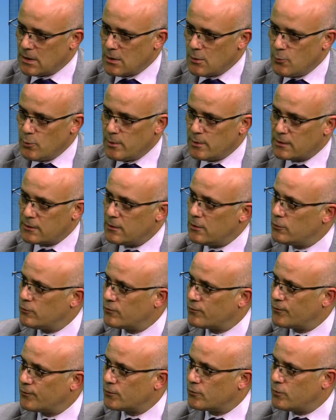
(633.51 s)
we were closed
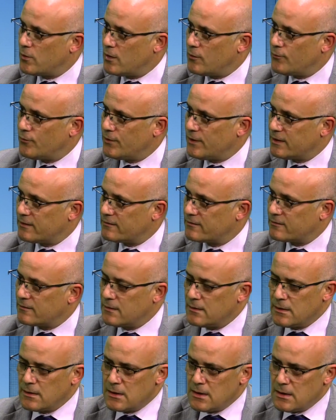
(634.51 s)
for 12 weeks
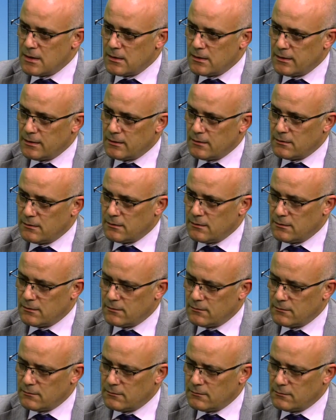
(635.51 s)

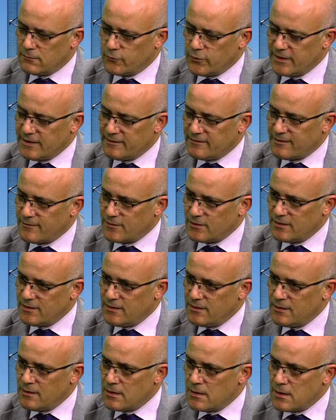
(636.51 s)
in
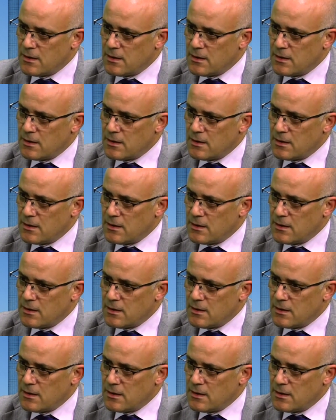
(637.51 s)
2017,